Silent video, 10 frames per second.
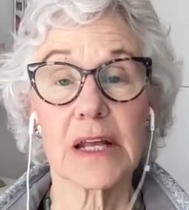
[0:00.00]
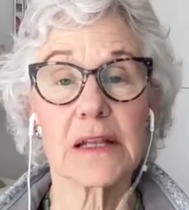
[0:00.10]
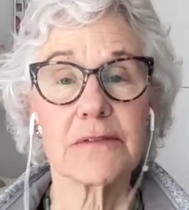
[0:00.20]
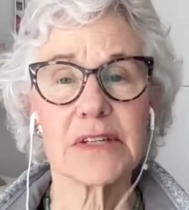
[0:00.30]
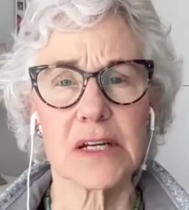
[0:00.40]
I'd
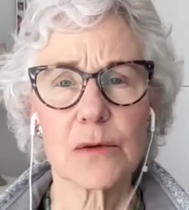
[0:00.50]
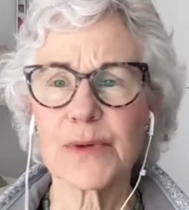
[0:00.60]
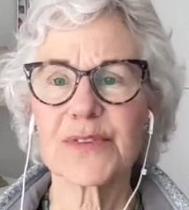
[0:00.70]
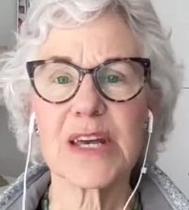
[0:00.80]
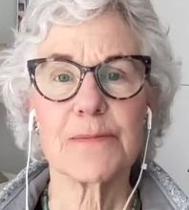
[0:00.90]
love to hear
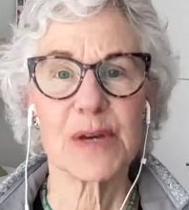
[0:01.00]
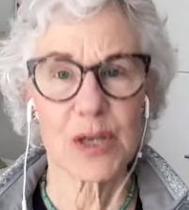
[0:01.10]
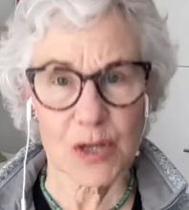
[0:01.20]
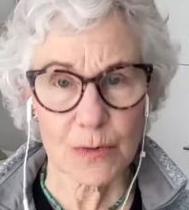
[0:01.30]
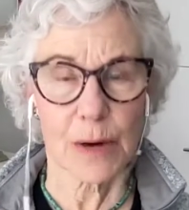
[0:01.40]
what's keeping
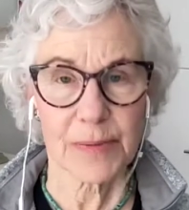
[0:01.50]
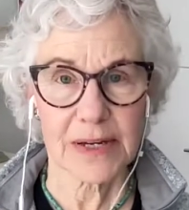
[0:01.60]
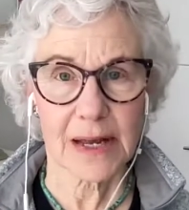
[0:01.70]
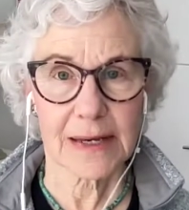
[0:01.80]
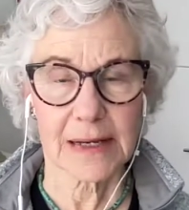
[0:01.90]
you up at
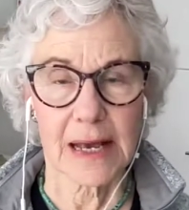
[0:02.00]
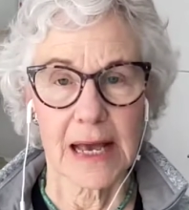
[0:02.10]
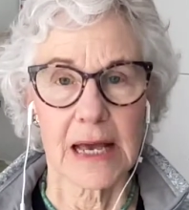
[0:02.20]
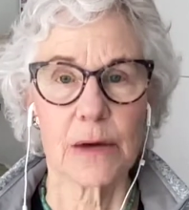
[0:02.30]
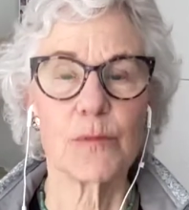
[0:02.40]
night
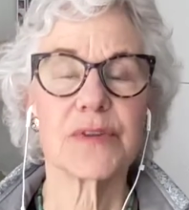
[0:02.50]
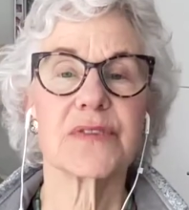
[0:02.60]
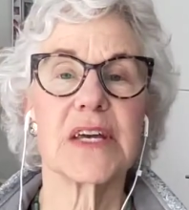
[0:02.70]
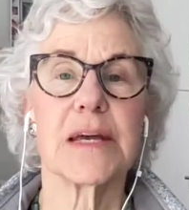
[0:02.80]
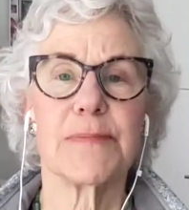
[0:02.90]
and what's
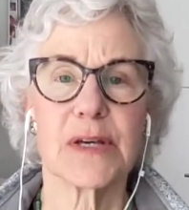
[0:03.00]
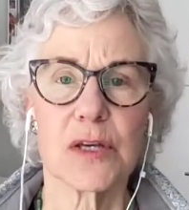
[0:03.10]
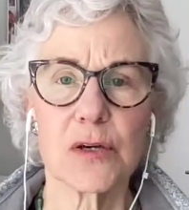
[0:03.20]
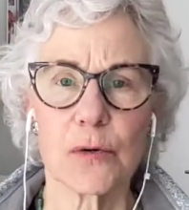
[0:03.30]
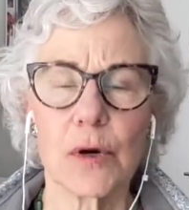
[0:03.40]
keeping
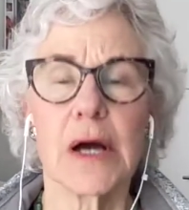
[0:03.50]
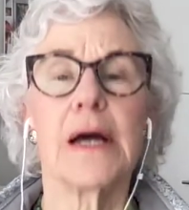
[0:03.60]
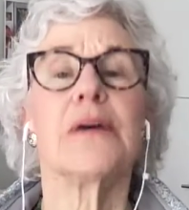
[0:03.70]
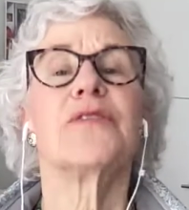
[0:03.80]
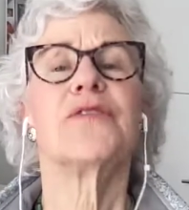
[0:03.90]
you
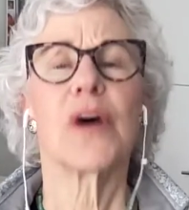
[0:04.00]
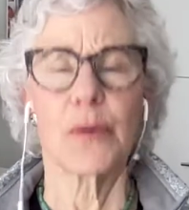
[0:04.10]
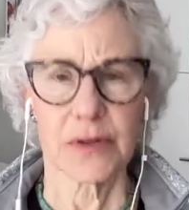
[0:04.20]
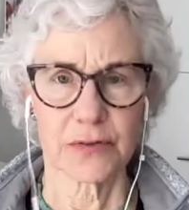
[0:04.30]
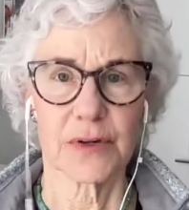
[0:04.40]
so
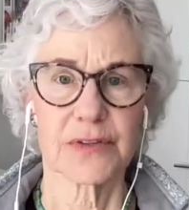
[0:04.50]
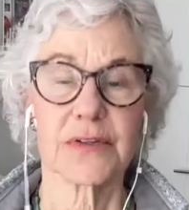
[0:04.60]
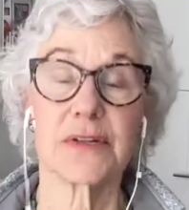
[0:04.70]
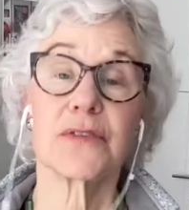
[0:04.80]
exhausted,